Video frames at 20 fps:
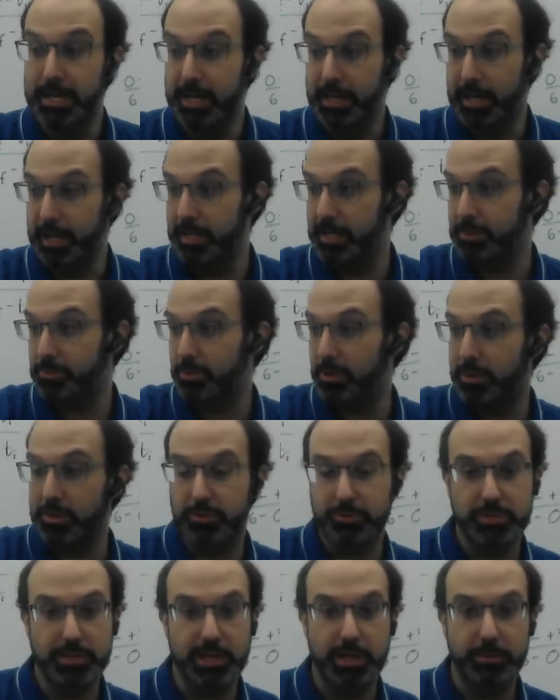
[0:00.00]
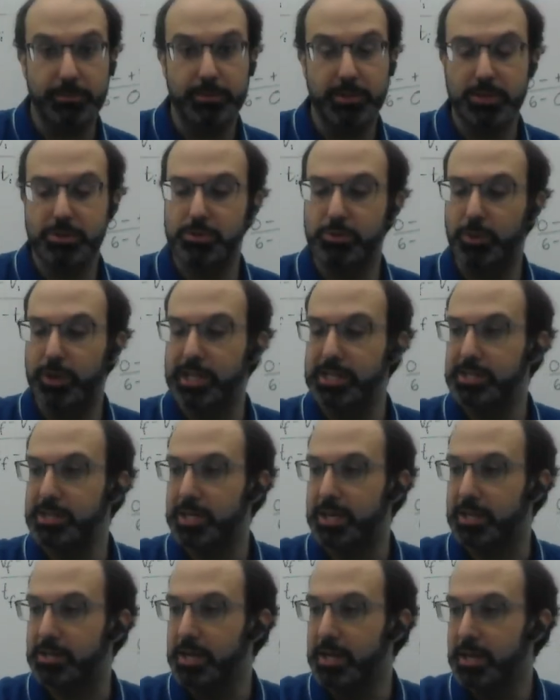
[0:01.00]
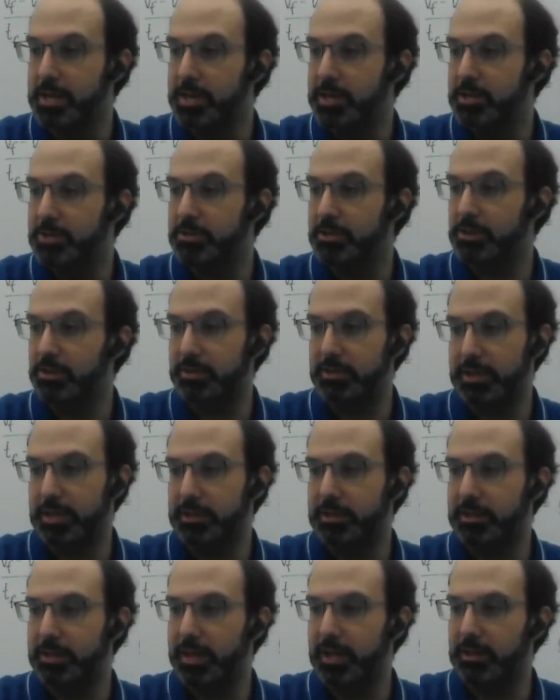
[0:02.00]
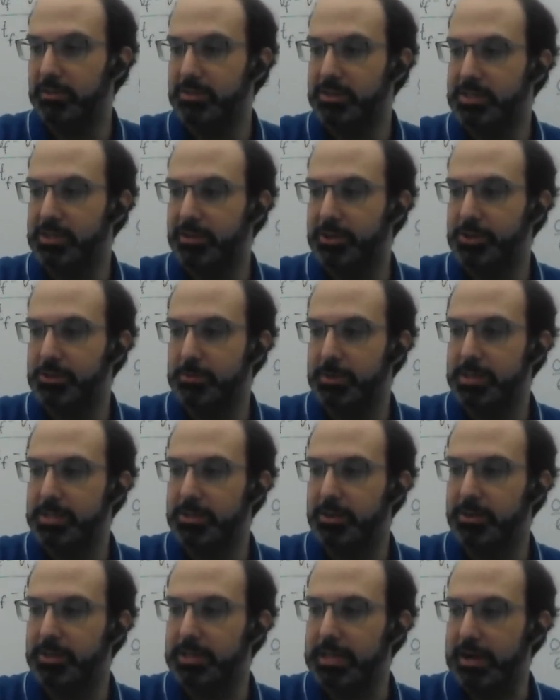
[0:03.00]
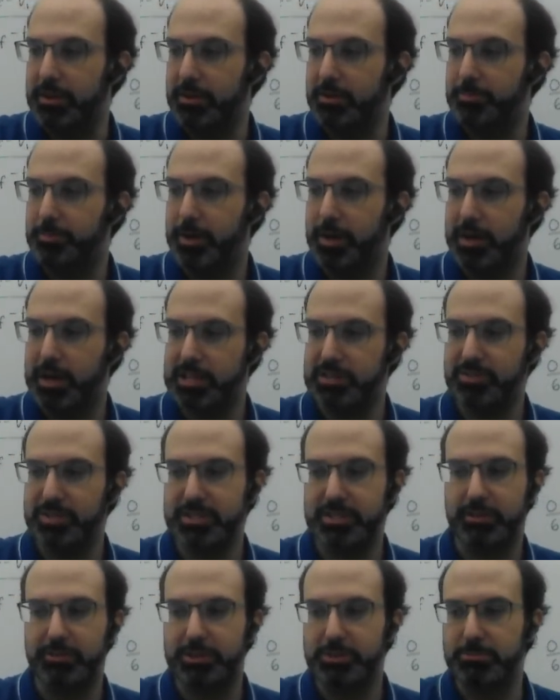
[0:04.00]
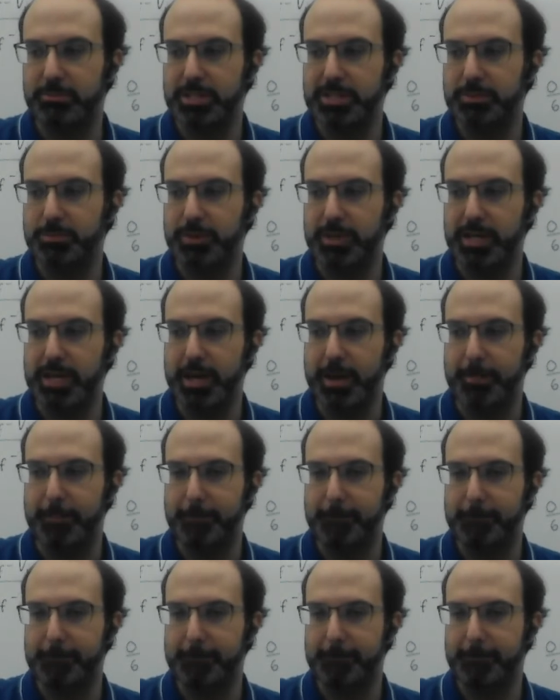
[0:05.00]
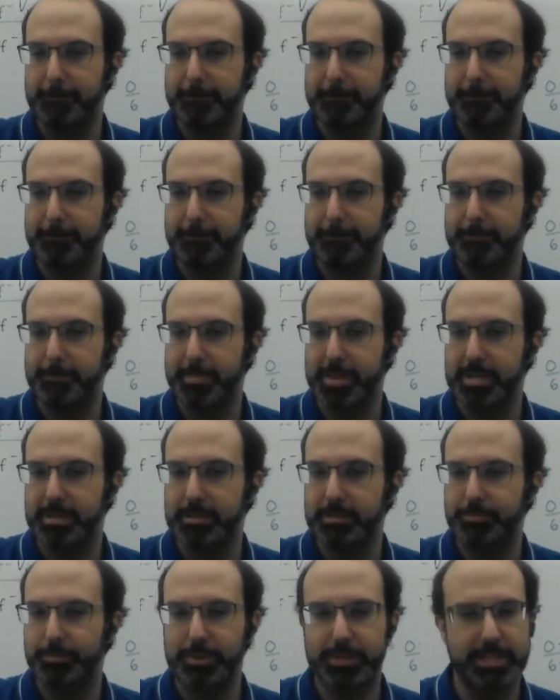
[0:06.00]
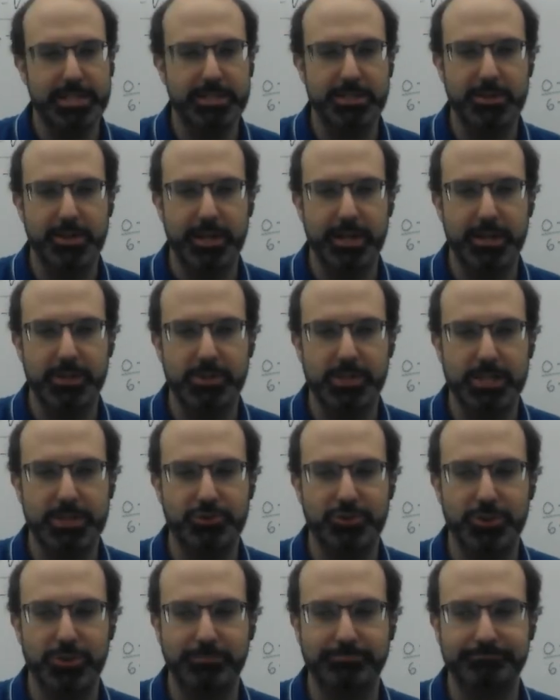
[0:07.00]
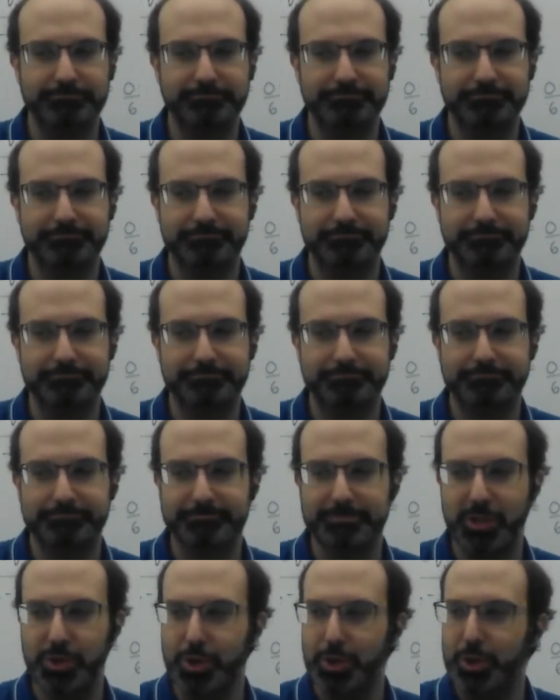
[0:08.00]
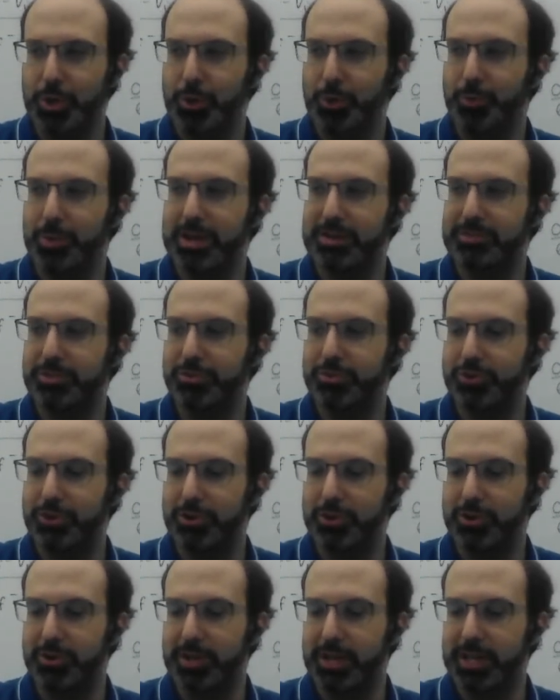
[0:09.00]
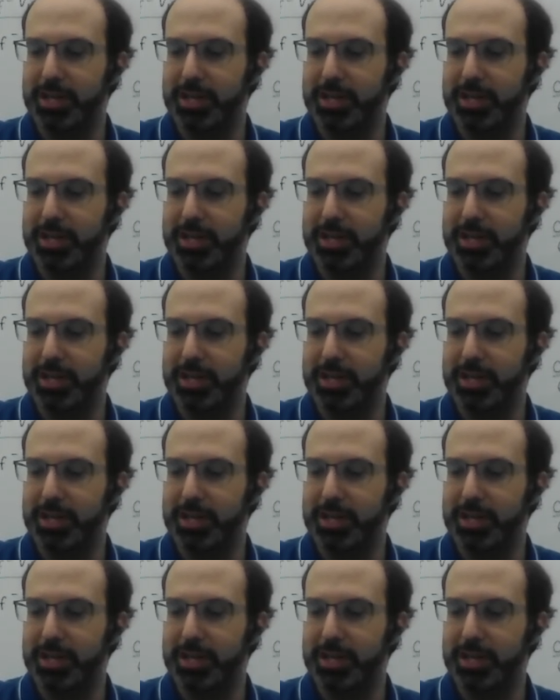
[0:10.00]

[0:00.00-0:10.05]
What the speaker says: And that's what our notes say on page 26. So it looks like the negative acceleration means slowing down, and positive acceleration means speeding up. But that's not actually true. We have a third